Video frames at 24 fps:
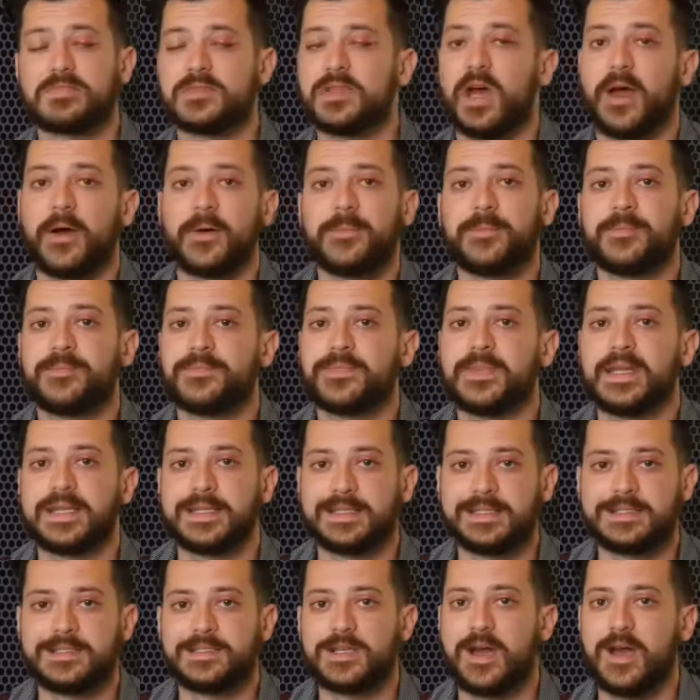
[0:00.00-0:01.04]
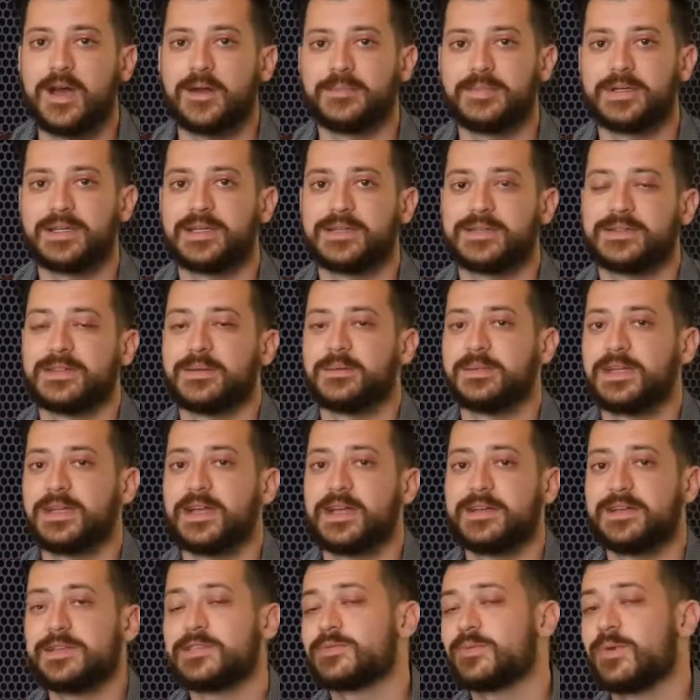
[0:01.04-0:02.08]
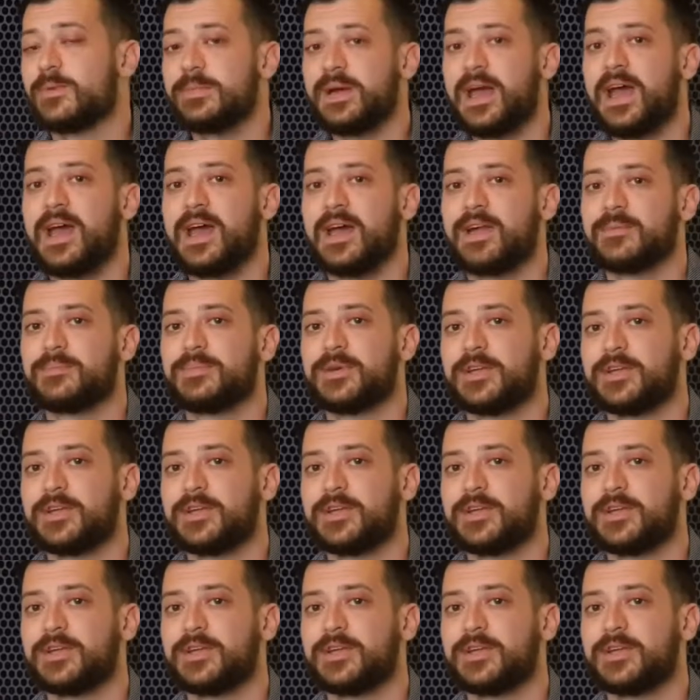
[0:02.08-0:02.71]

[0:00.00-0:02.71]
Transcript: No, it did not, because some of the ideas were bad.